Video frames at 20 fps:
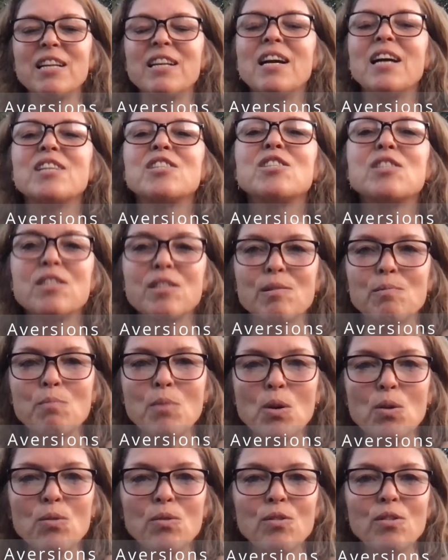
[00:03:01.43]
nice
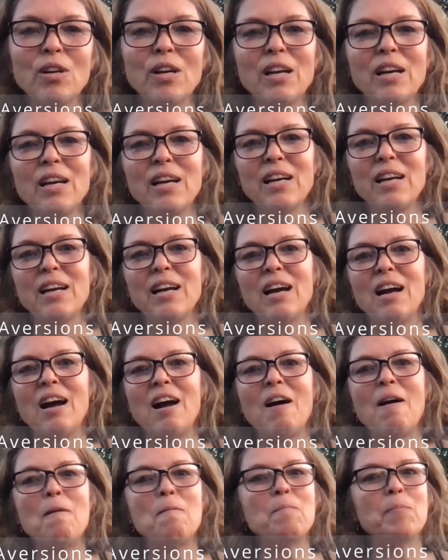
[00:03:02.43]
smooth
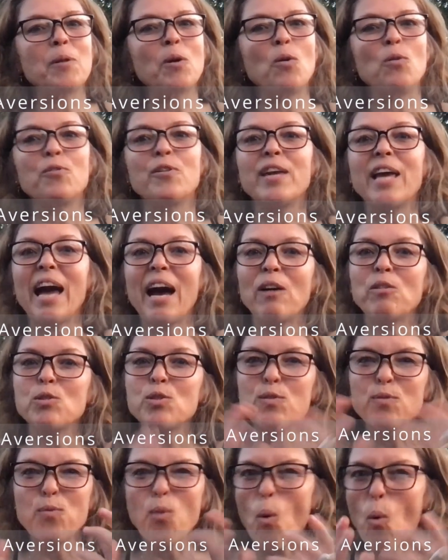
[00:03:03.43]
coffee house
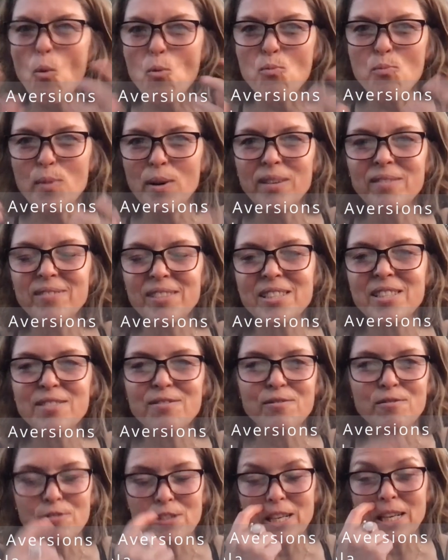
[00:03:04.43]
foam. It's
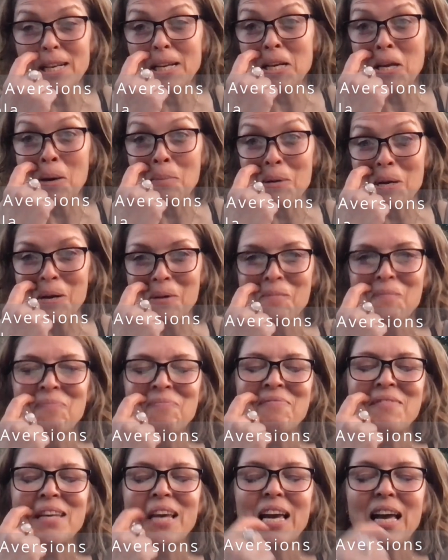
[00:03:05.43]
really yummy.
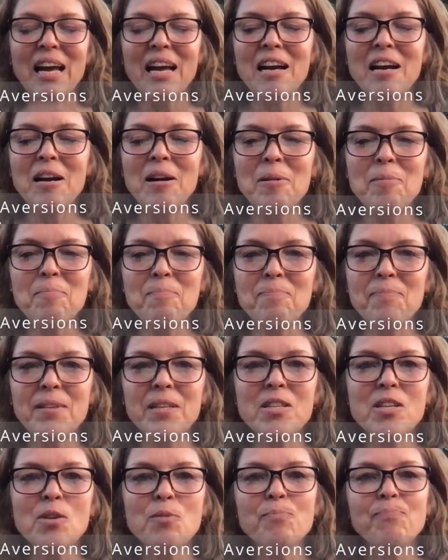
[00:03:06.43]

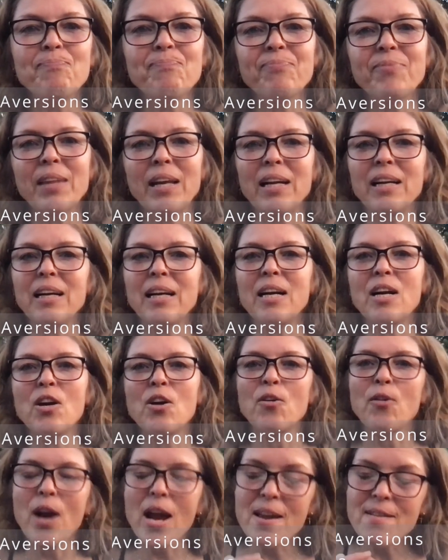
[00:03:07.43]
So
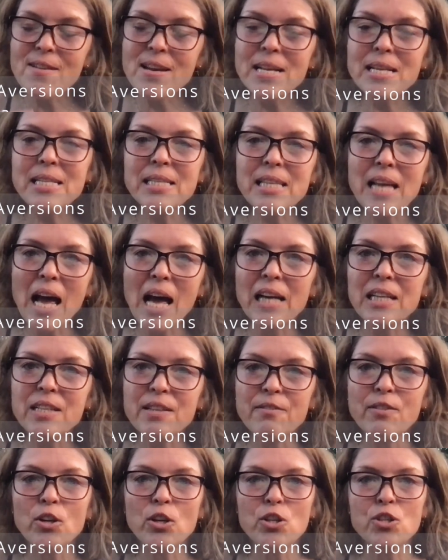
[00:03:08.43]
cravings and
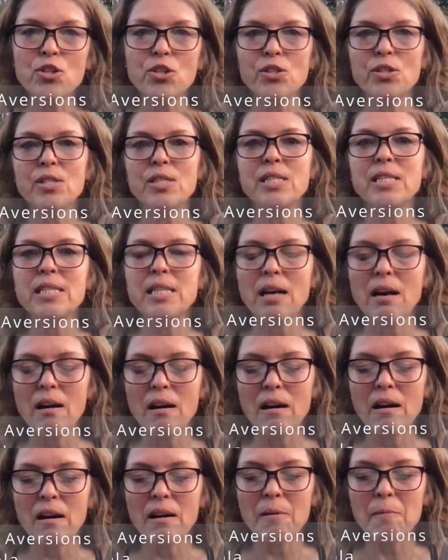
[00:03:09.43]
aversions
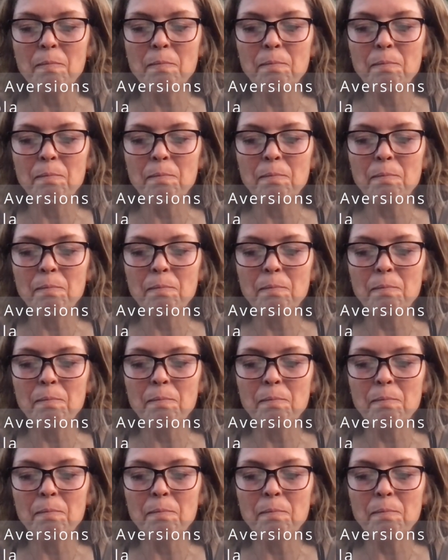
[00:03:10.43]
are